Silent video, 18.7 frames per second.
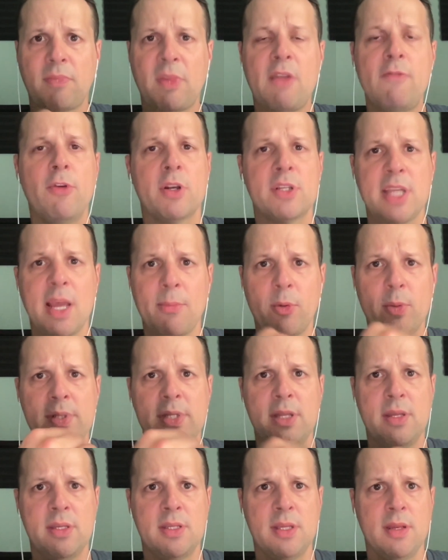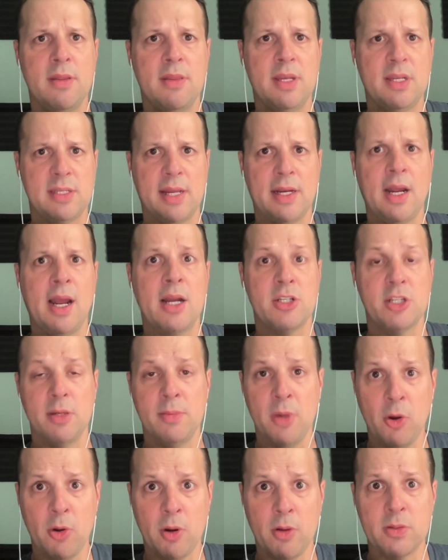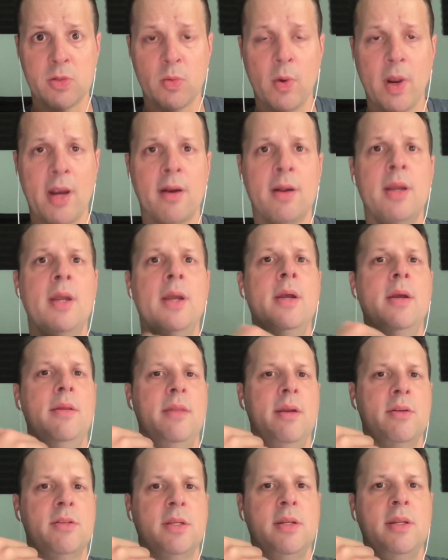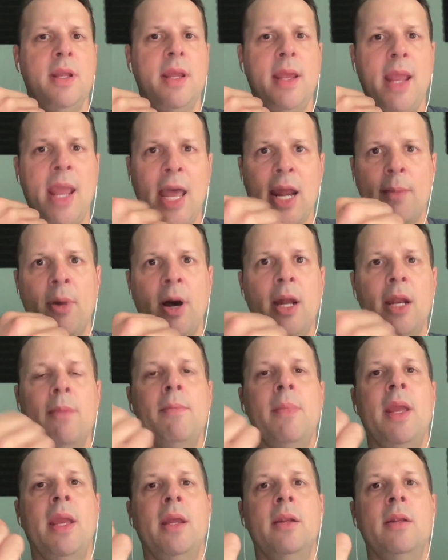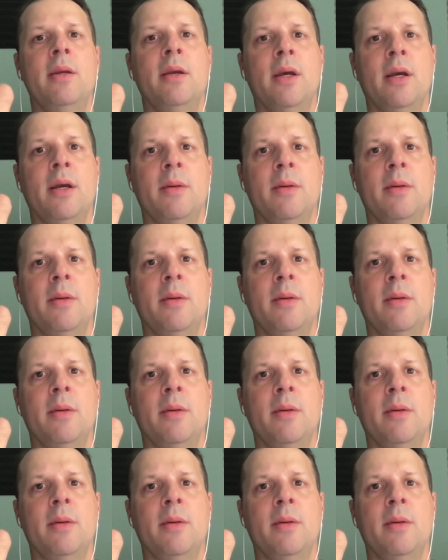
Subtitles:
For example, we see this in things like Hashimoto's, where there's an antibody made